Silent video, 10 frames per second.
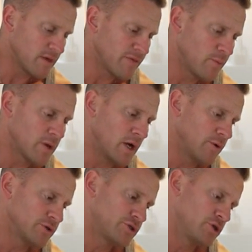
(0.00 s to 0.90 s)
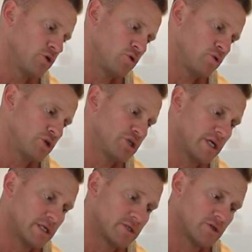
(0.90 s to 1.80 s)
Then we go on to the
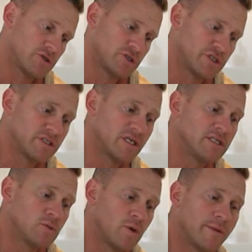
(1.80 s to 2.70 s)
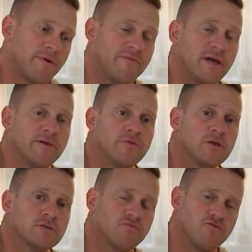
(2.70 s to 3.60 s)
chicken sausages. These are one of my
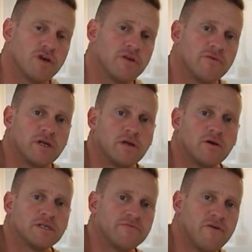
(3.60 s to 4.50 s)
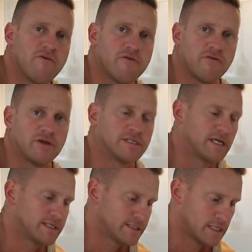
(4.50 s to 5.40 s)
favorites. Really, really nice, very, very
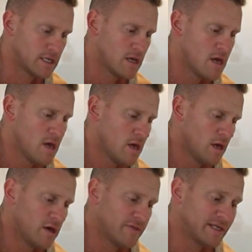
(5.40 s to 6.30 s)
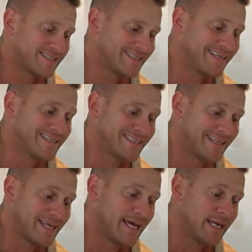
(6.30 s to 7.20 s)
tasty. There's six
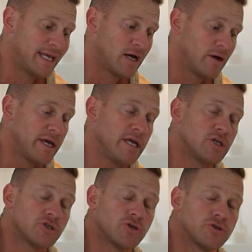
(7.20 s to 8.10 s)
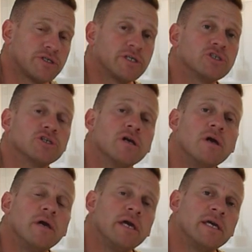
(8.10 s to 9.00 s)
in there. Now each sausage
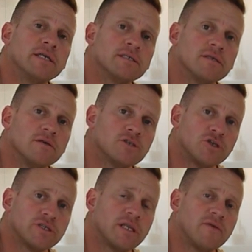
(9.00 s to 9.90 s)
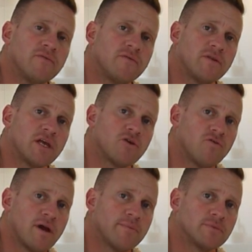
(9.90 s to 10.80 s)
is just under 15
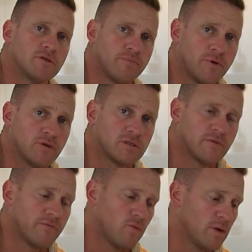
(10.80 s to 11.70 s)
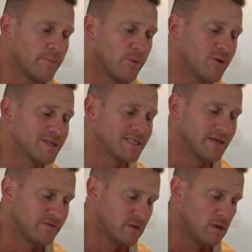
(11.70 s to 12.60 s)
grams of protein,
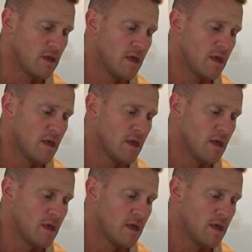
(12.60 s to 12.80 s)
14.7,